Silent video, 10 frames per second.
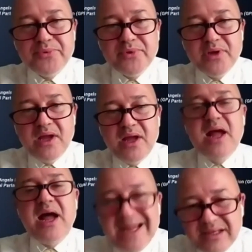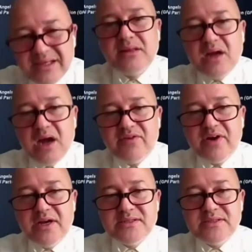ethical governance,
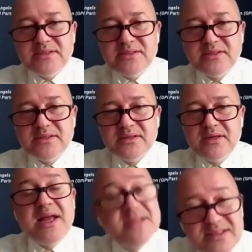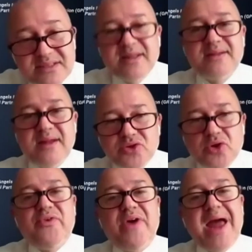and standards of
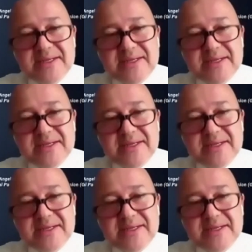excellence.